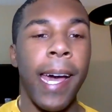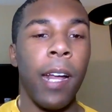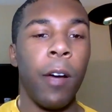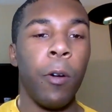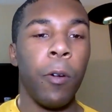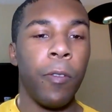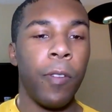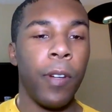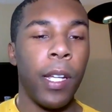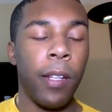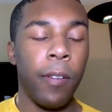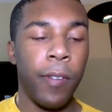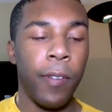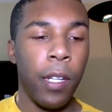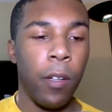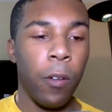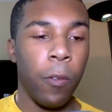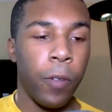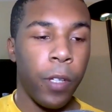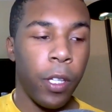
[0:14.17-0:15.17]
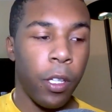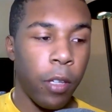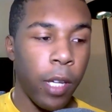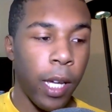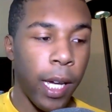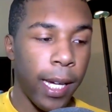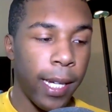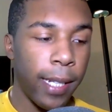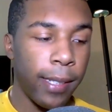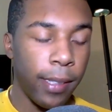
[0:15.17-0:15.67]
out with another video for you
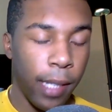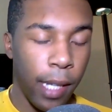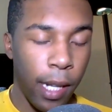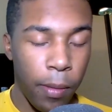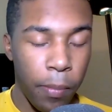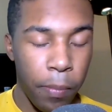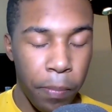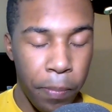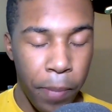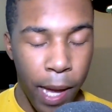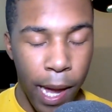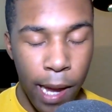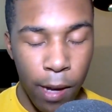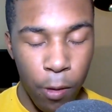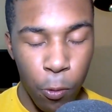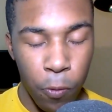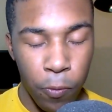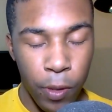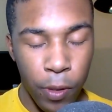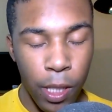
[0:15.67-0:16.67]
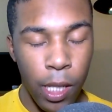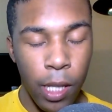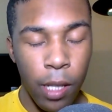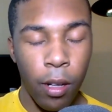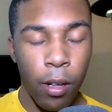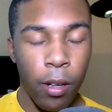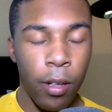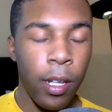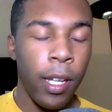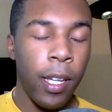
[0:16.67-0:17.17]
guys, and I'm back with
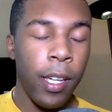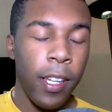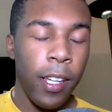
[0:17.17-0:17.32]
another